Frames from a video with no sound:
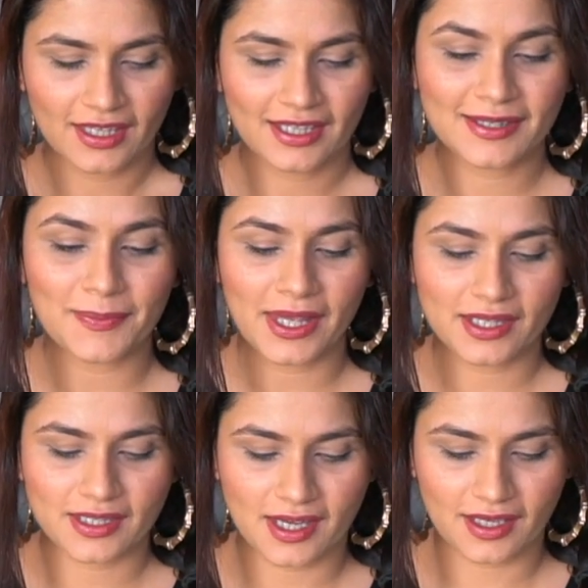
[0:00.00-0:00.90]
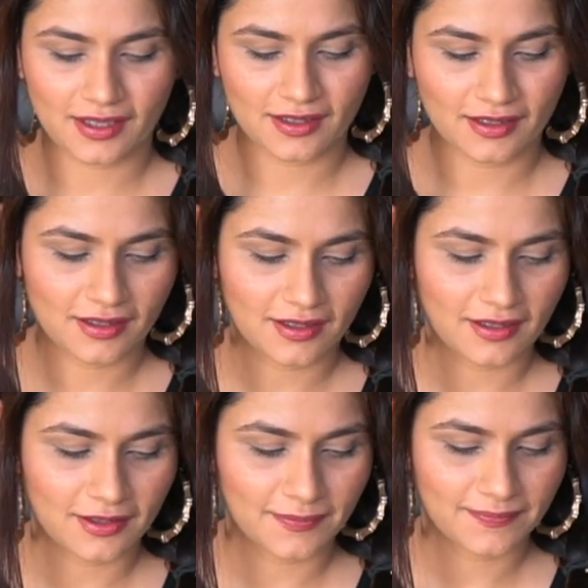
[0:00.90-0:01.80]
It's amazing.
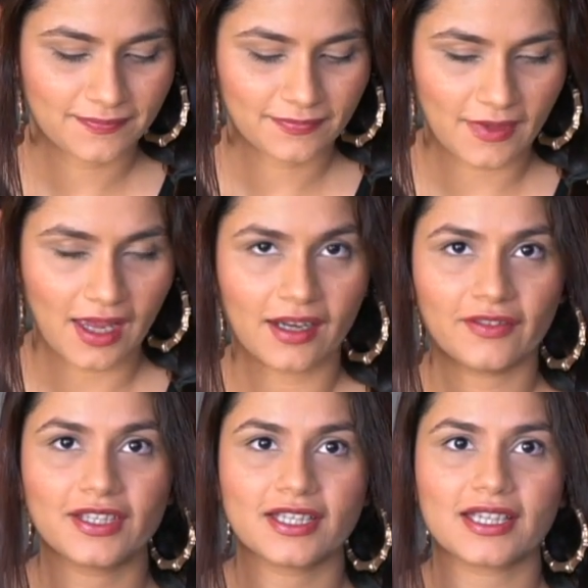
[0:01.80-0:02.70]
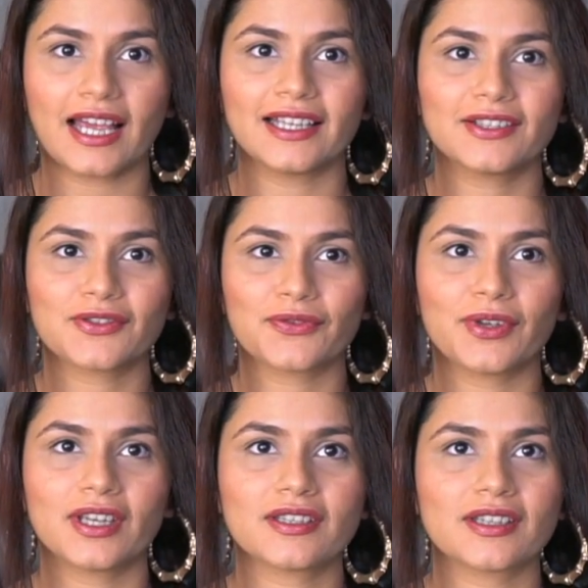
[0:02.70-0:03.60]
I love the size of
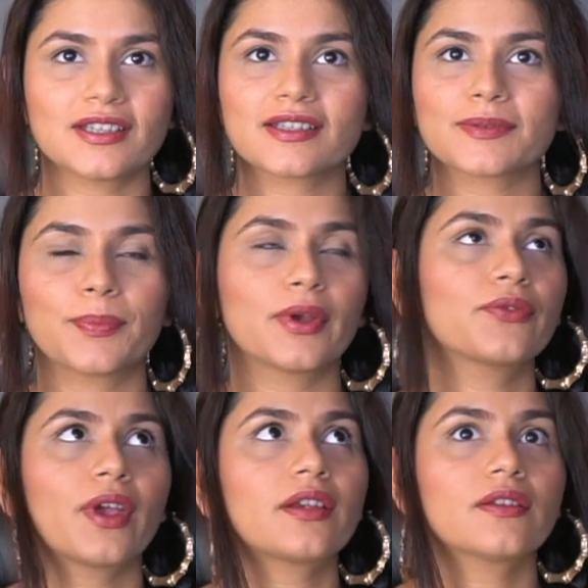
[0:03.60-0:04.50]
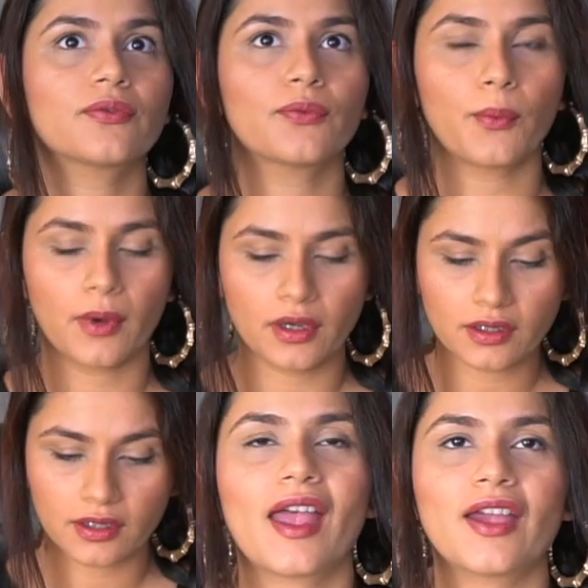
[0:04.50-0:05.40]
it. It's perfect for
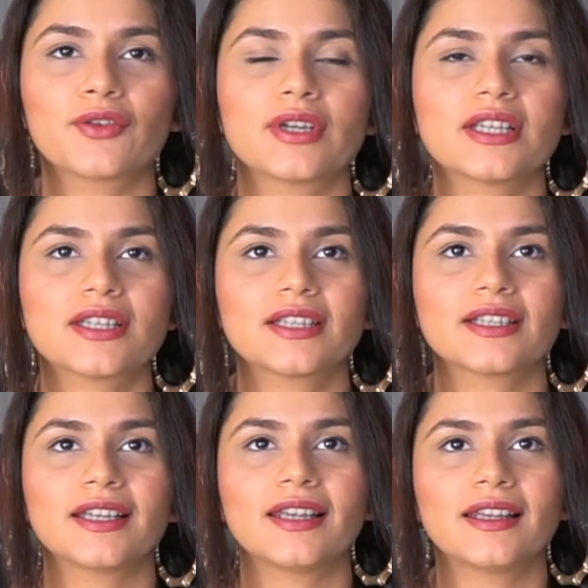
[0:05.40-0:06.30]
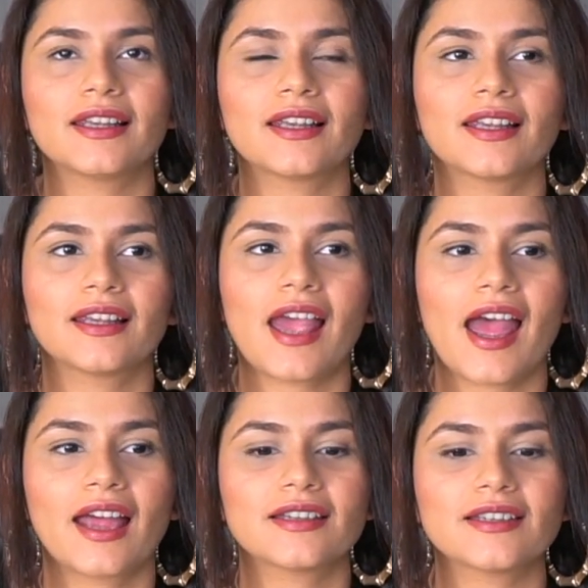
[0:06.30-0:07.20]
work. I recently
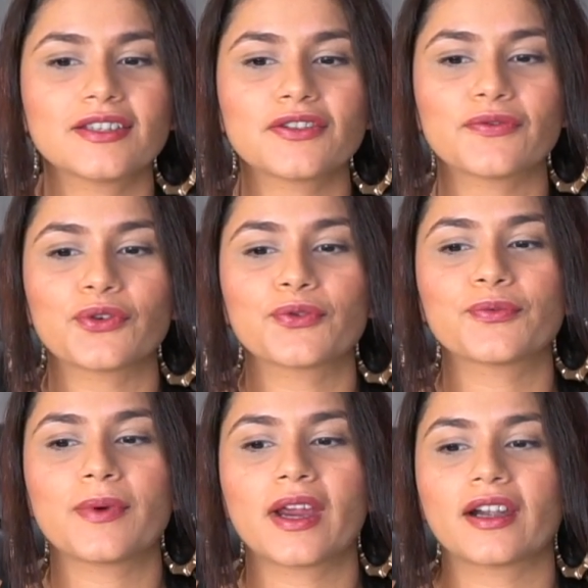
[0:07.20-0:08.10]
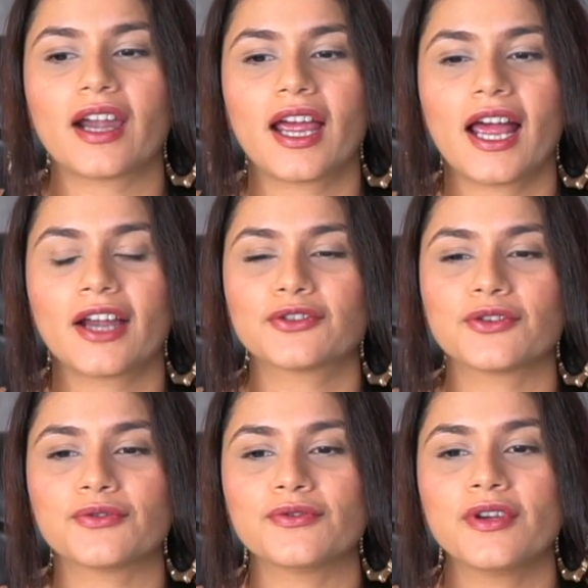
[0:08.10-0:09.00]
had an interview where I had
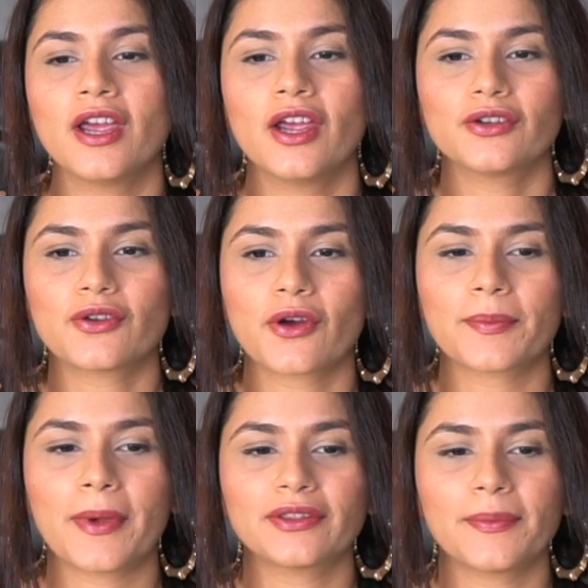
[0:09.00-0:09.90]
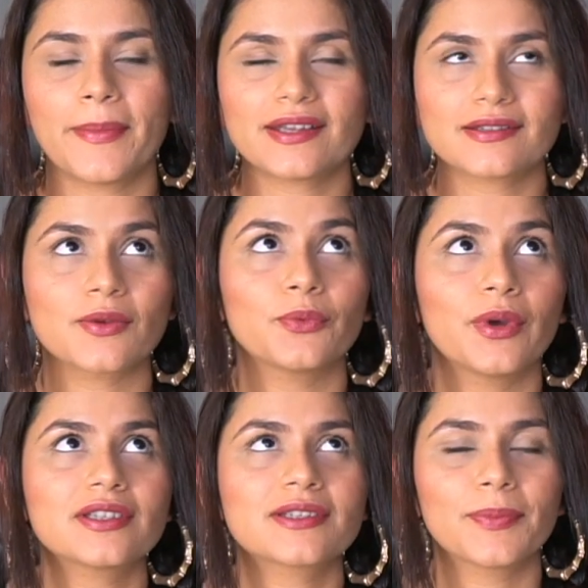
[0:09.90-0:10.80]
to talk about the best and
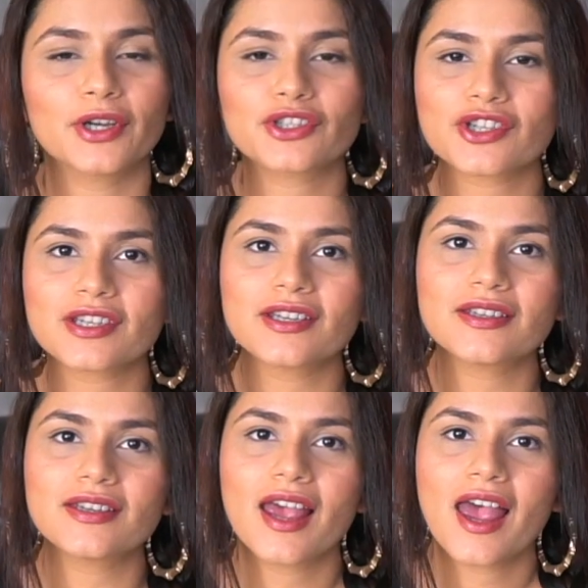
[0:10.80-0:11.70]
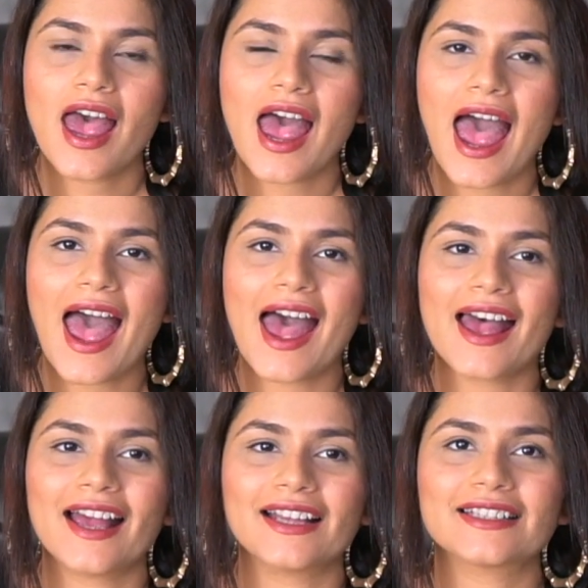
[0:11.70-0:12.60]
worst purchases,
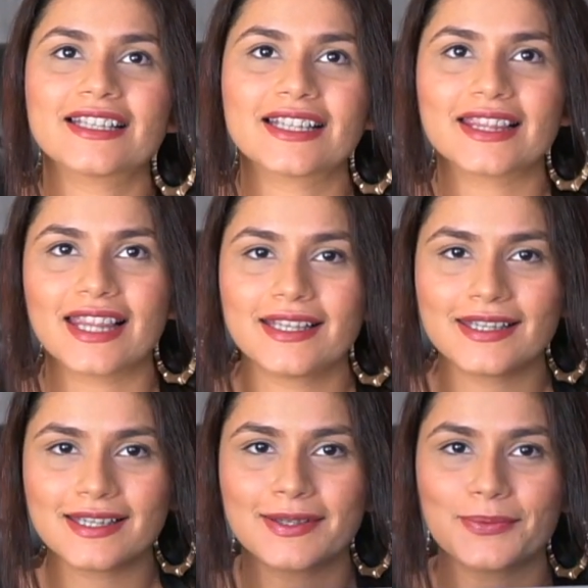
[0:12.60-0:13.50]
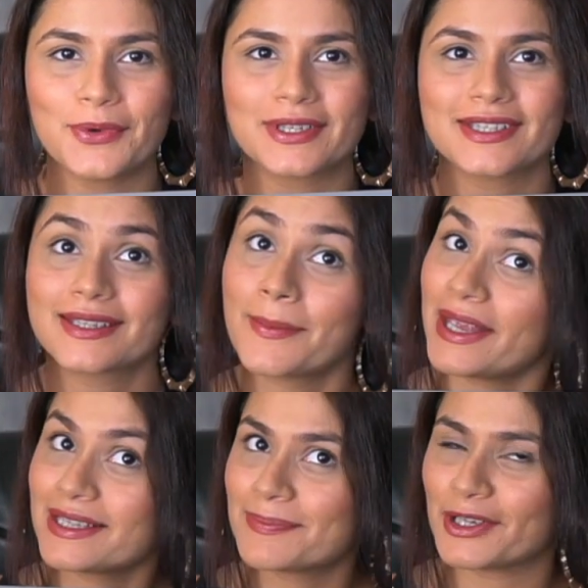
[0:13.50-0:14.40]
and this was the
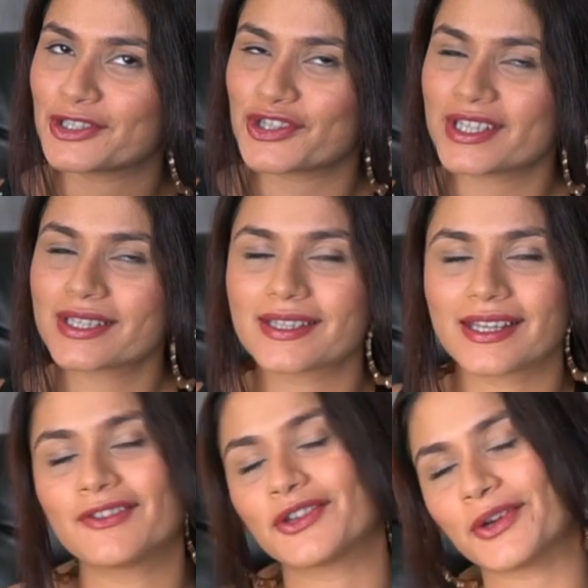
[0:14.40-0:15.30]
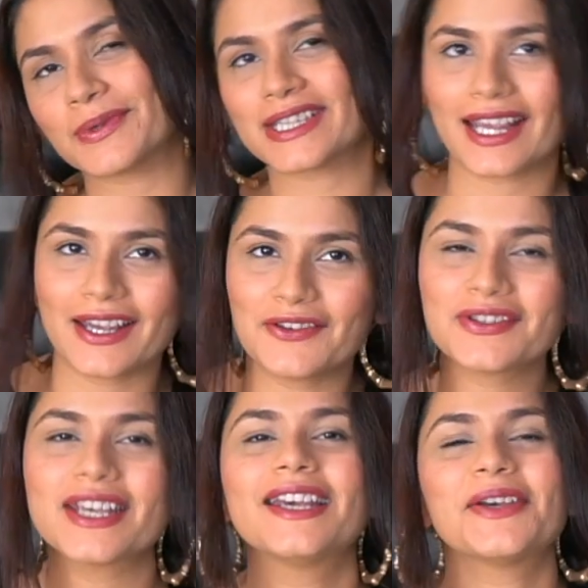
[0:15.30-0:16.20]
best purchase, even though it was a gift.